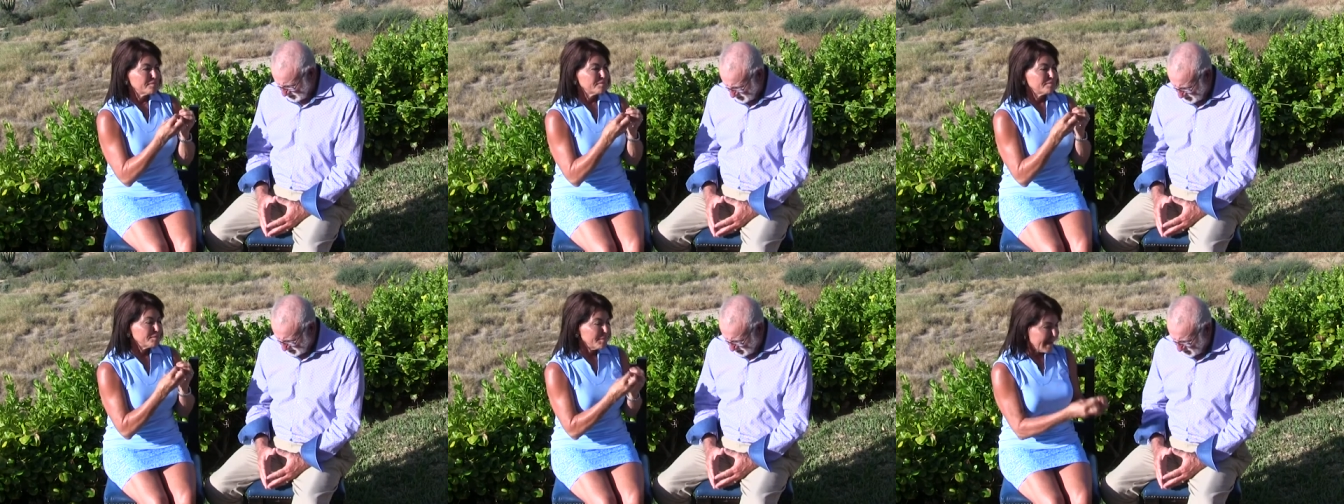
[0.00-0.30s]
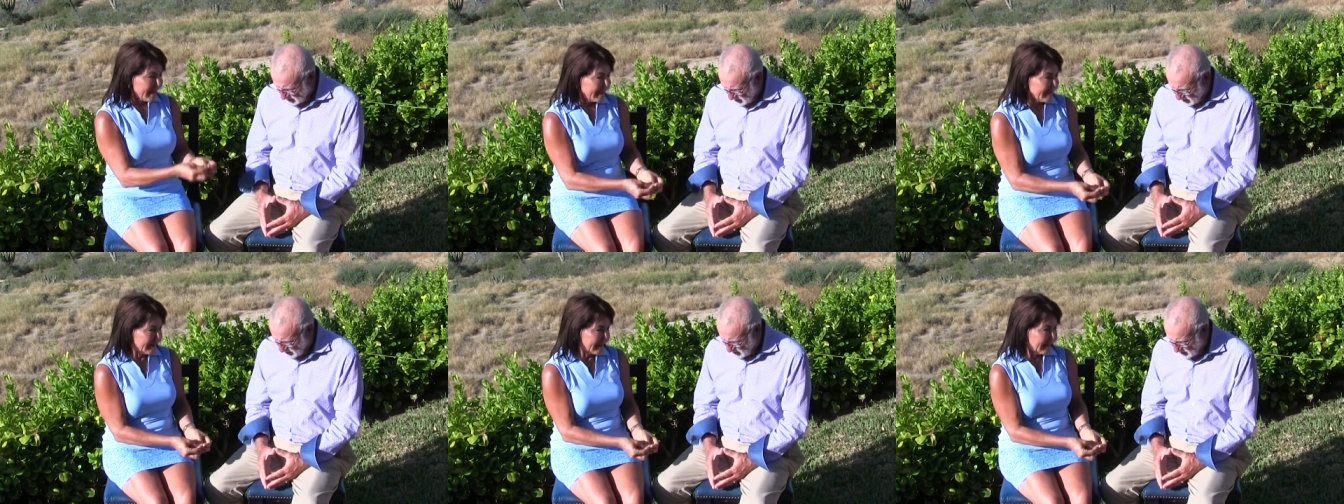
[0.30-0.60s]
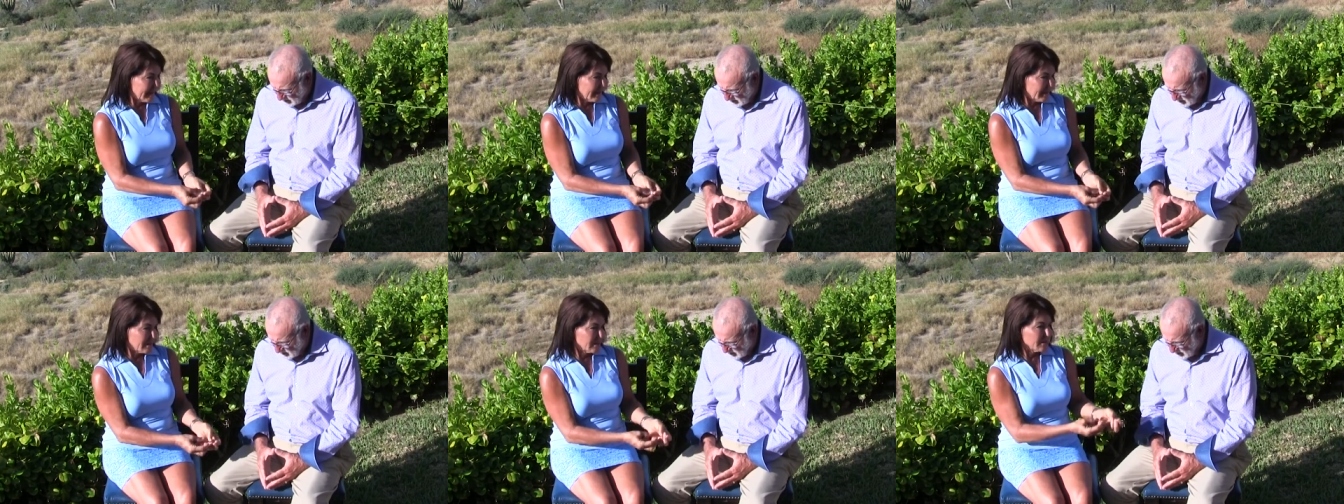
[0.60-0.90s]

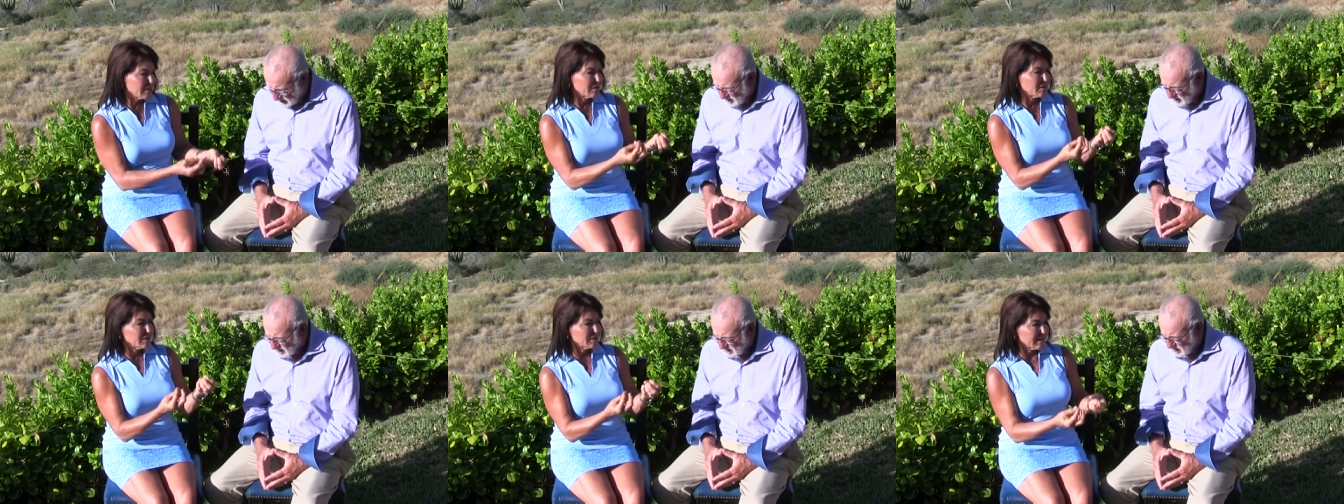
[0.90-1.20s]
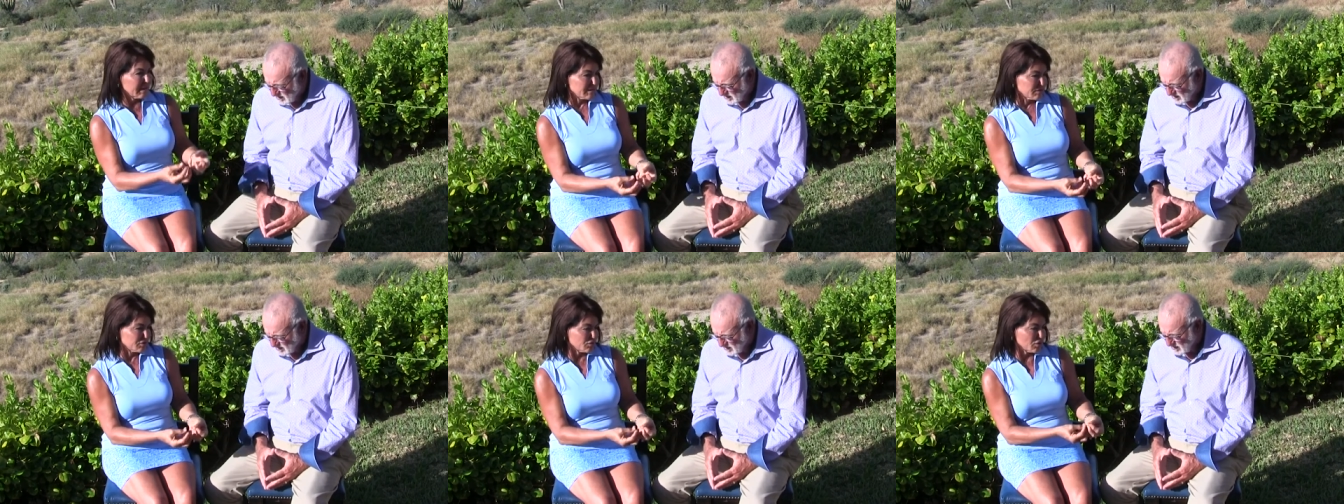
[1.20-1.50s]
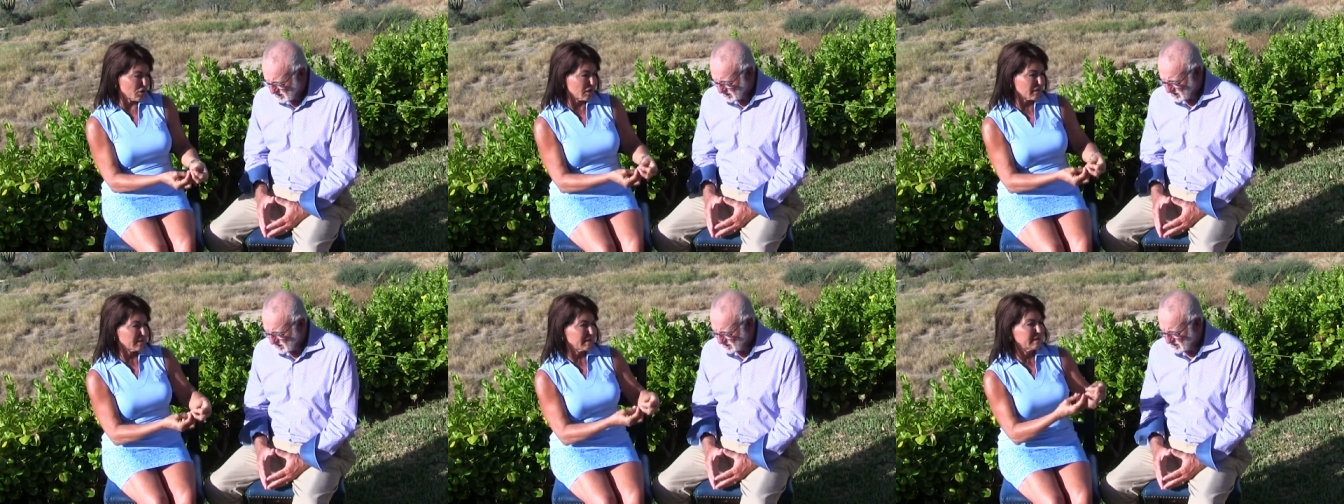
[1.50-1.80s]
making
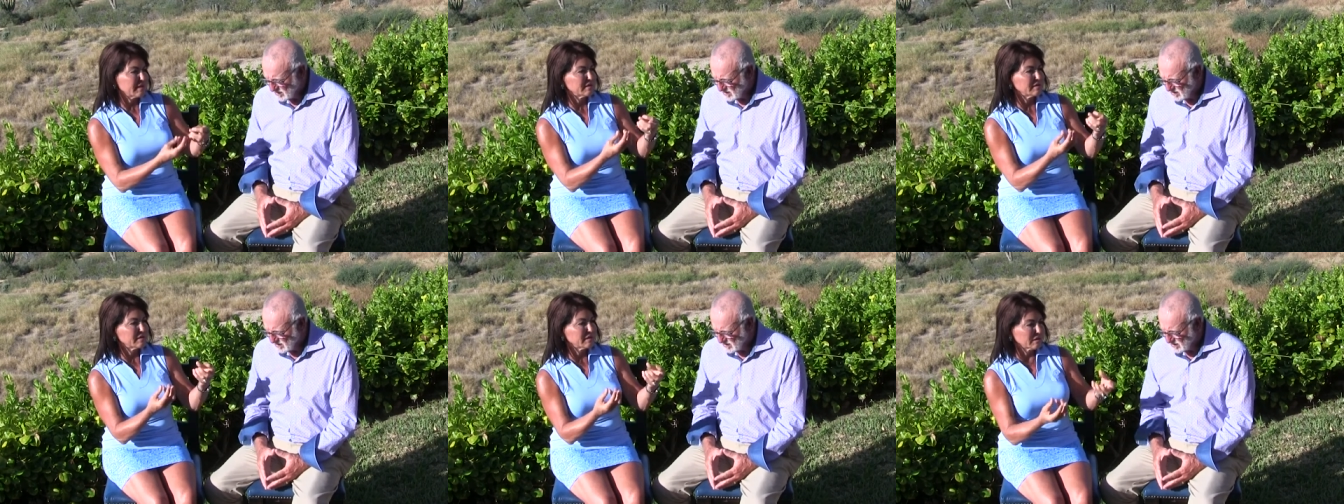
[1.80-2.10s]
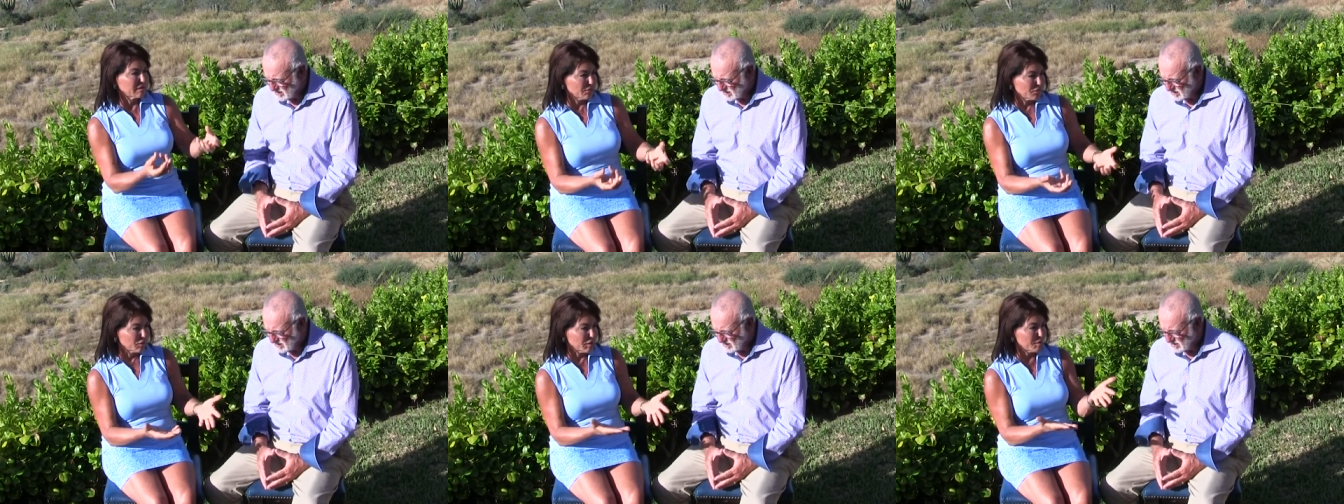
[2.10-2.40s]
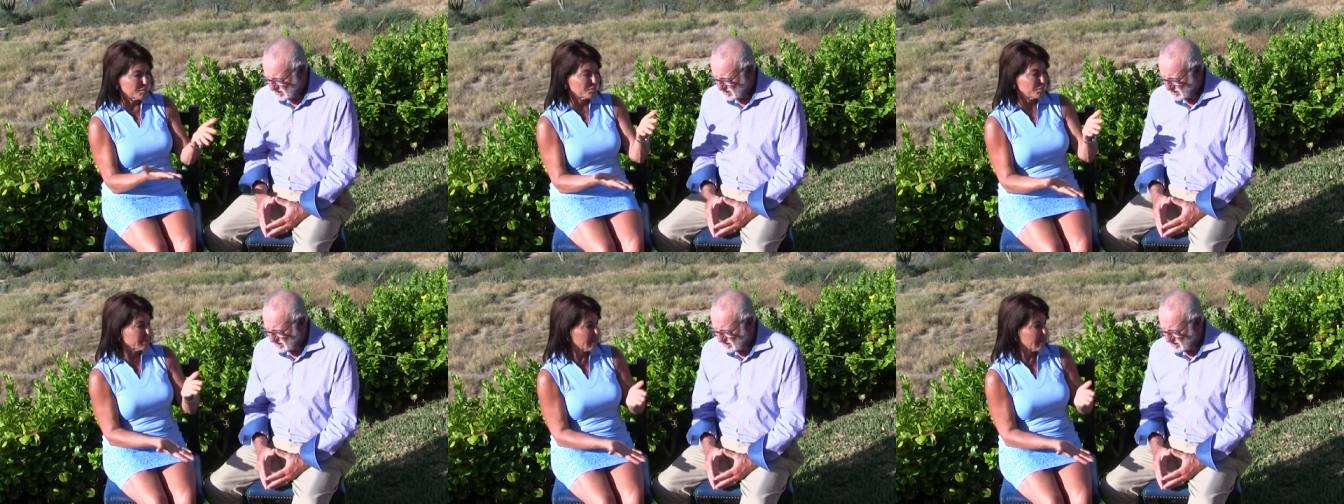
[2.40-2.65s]
cholesterol in the liver. It